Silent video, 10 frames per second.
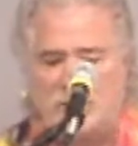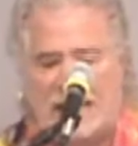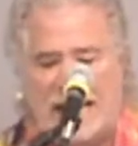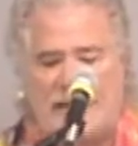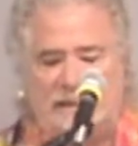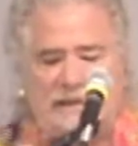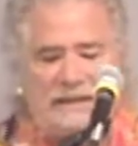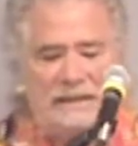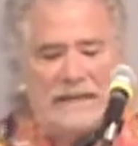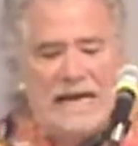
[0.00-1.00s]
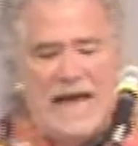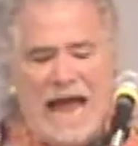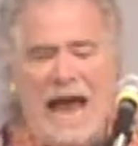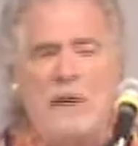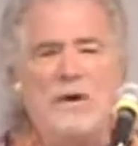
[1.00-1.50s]
suitcase,
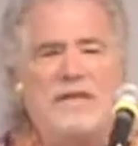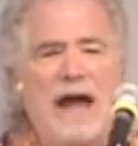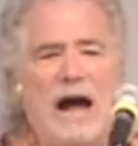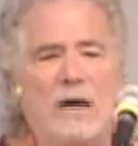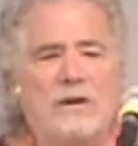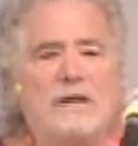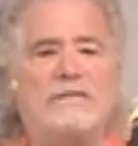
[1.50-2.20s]
and without